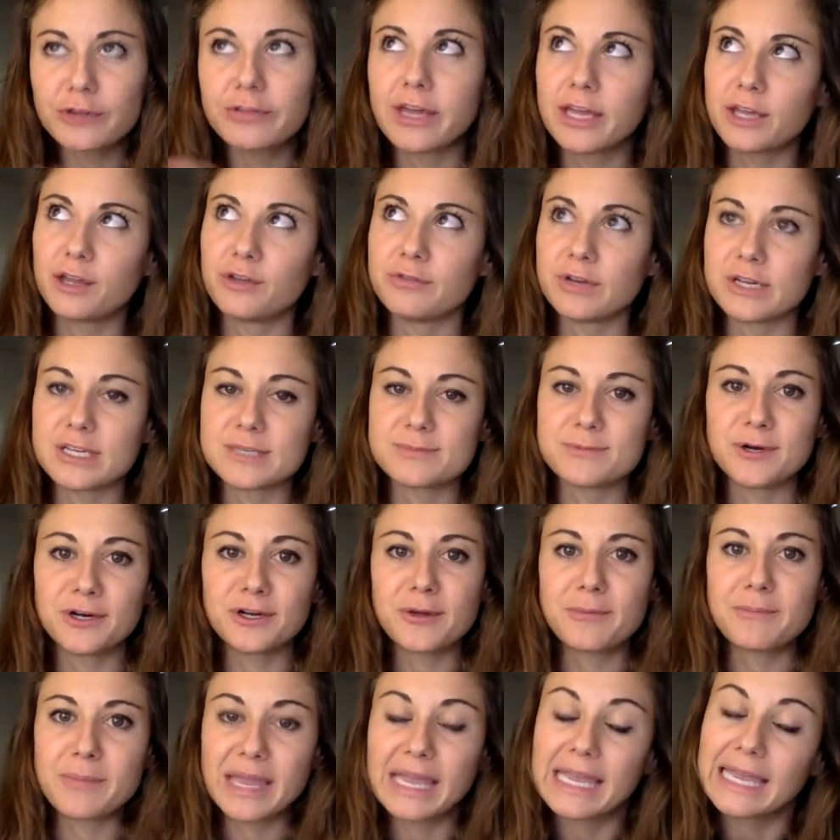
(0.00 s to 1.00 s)
Thank you, Facebook,
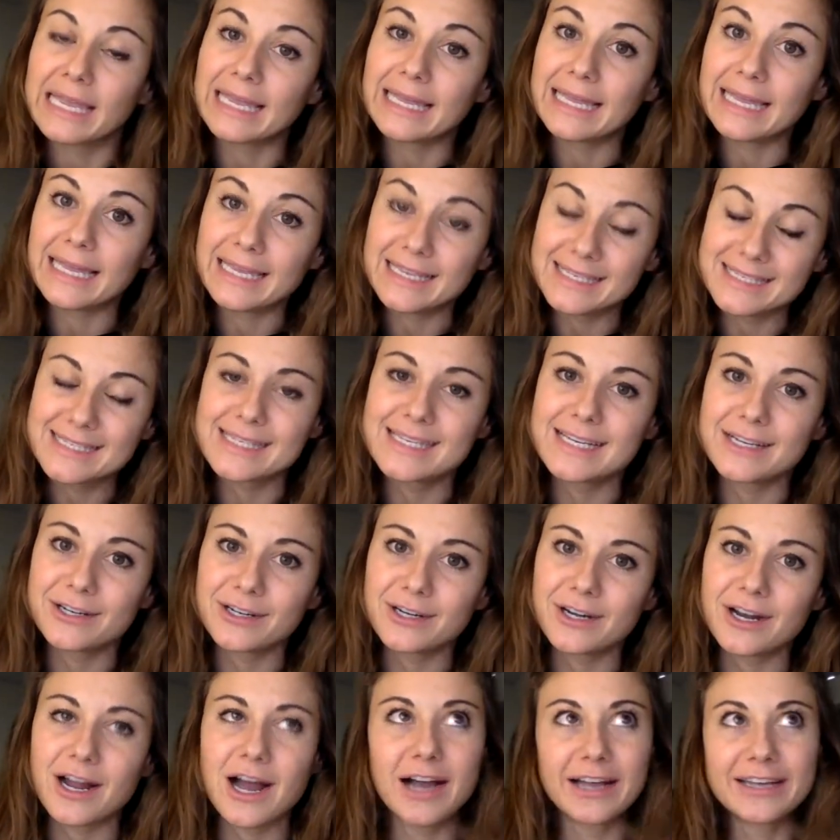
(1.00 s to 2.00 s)
making it
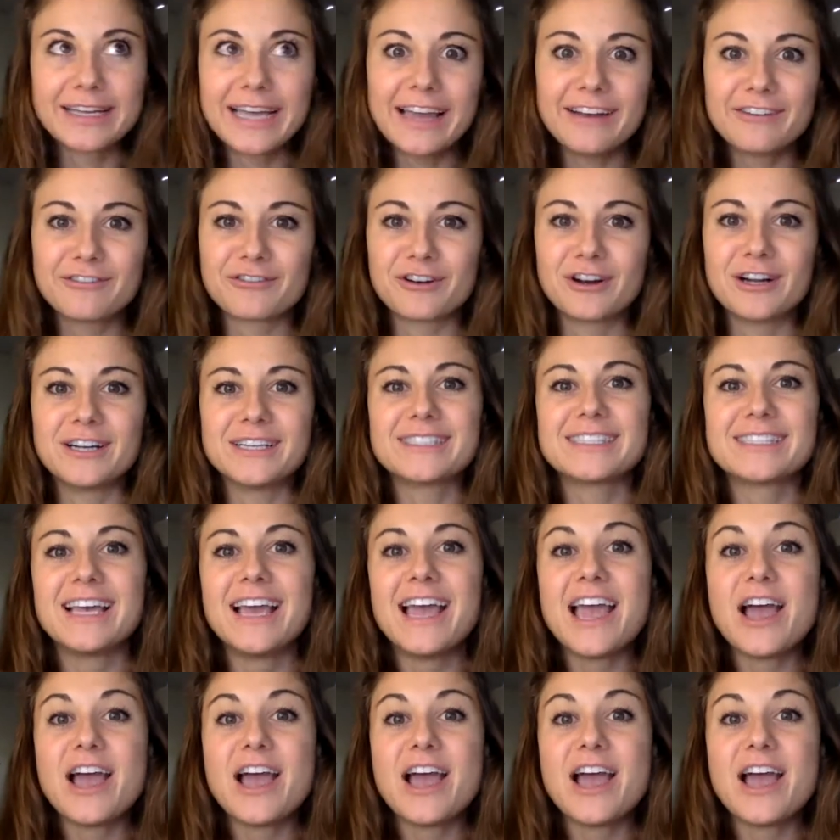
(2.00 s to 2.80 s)
easier again for us.